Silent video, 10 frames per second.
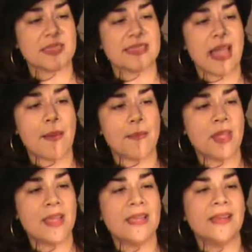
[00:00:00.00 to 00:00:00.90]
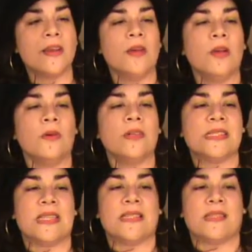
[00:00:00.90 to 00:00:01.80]
the Sam,
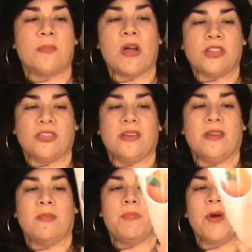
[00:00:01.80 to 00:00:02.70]
was it the Sumatra